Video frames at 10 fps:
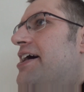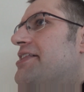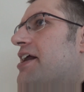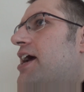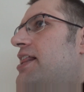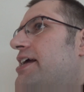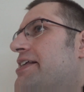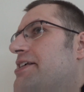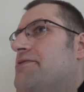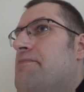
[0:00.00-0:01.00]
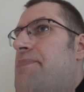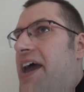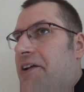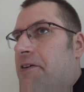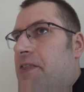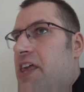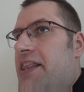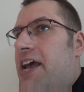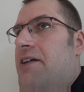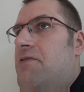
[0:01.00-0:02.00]
that I like this better
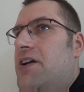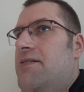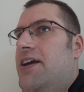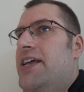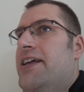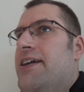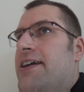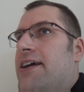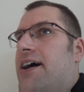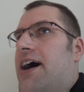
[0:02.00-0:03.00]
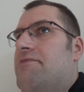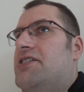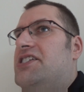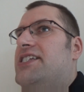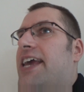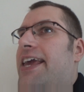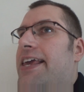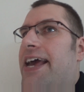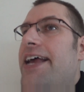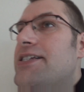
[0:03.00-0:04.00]
than that one. I would say
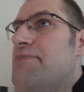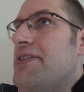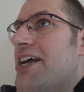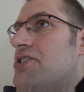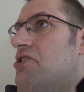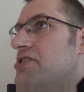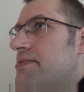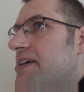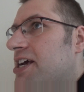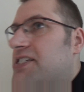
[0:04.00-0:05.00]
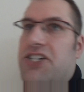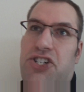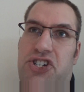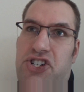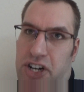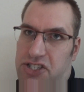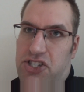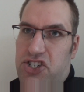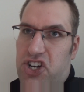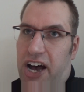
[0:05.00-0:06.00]
yes, but that's only because I
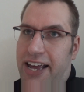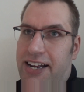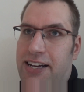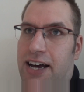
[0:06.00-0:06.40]
just saw it.